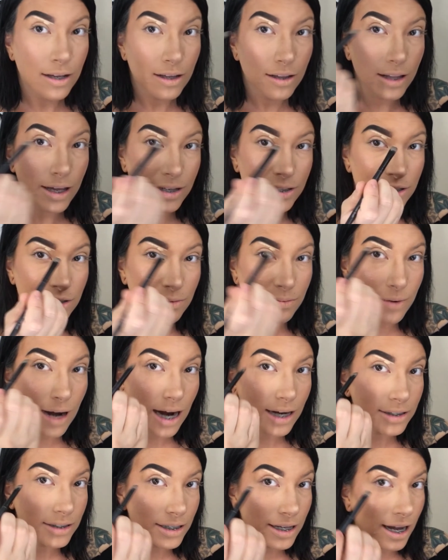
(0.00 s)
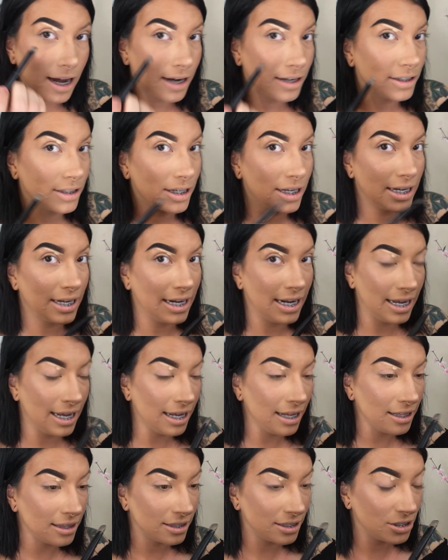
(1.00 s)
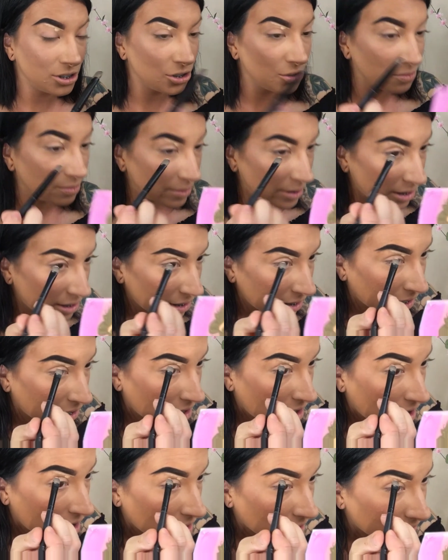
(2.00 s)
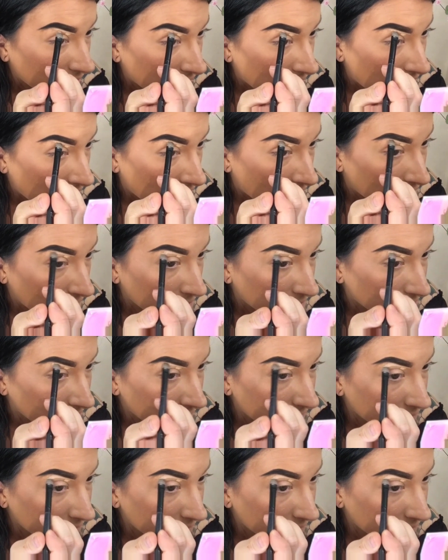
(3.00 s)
like directly underneath, to really carve it out.